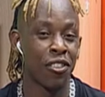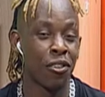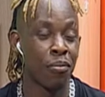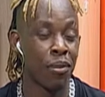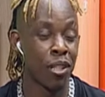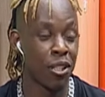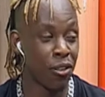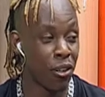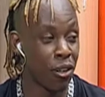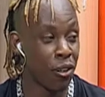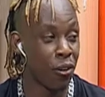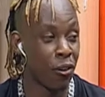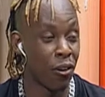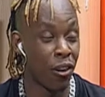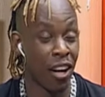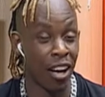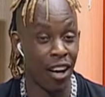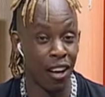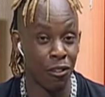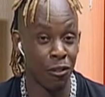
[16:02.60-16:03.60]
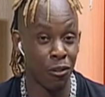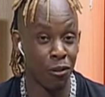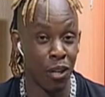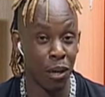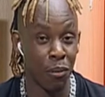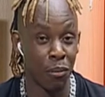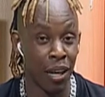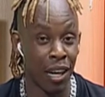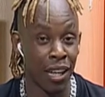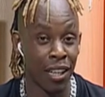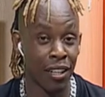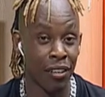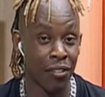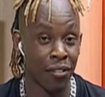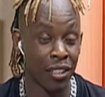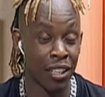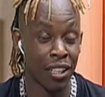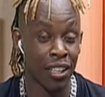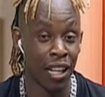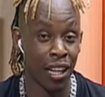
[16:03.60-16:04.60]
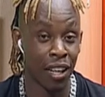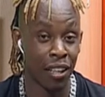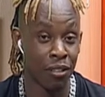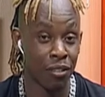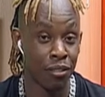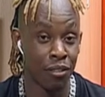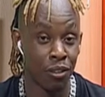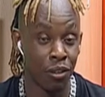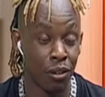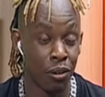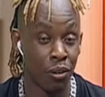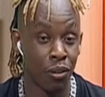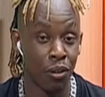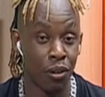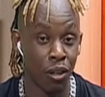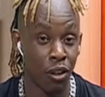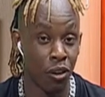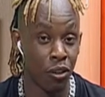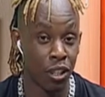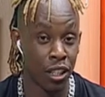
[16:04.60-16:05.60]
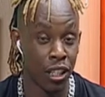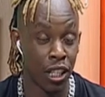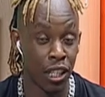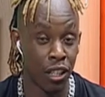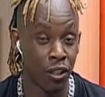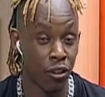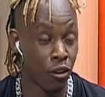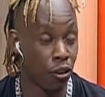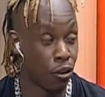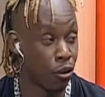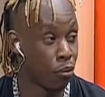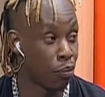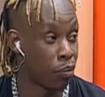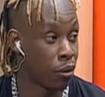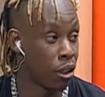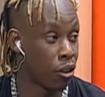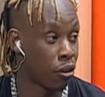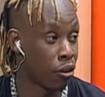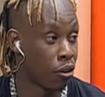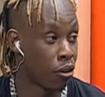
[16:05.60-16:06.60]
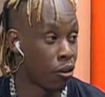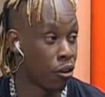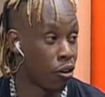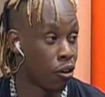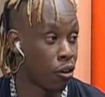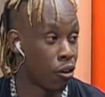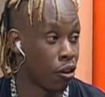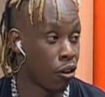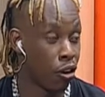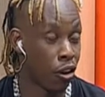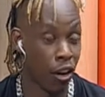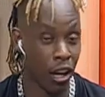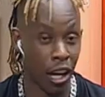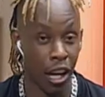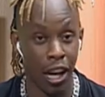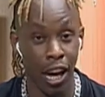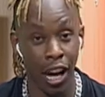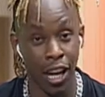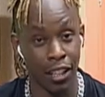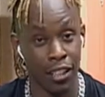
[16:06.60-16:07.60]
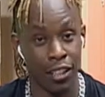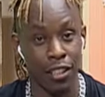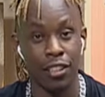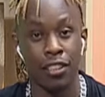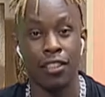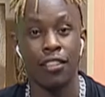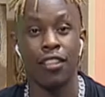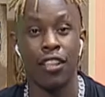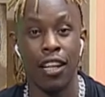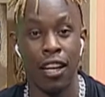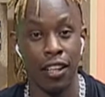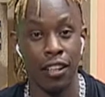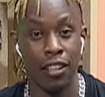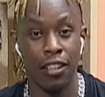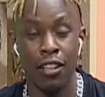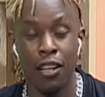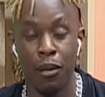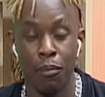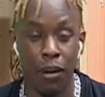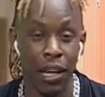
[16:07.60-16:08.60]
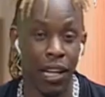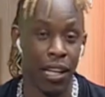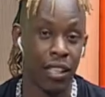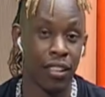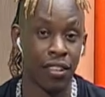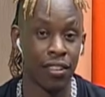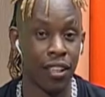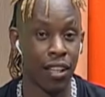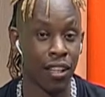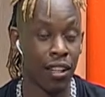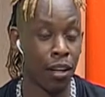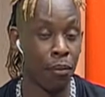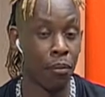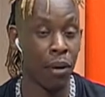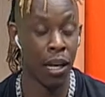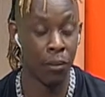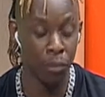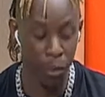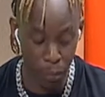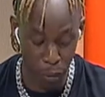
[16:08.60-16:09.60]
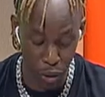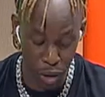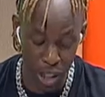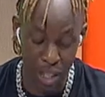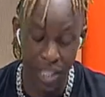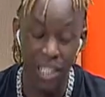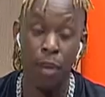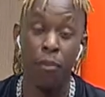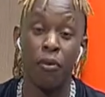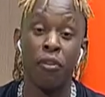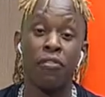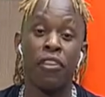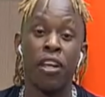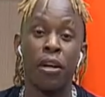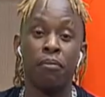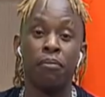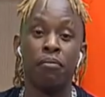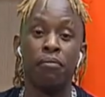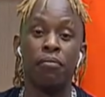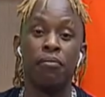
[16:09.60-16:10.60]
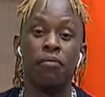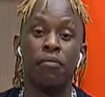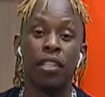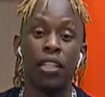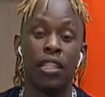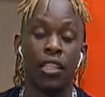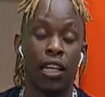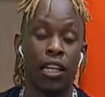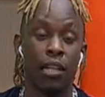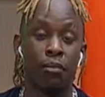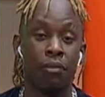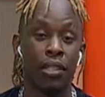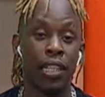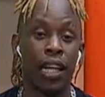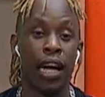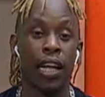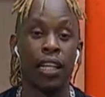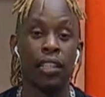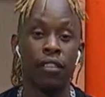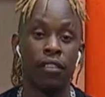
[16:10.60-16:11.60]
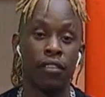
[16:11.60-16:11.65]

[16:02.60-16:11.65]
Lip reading: make sure you unamhanda Victor Otieno Opio at pale Instagram. I'll be posting some of them and him tag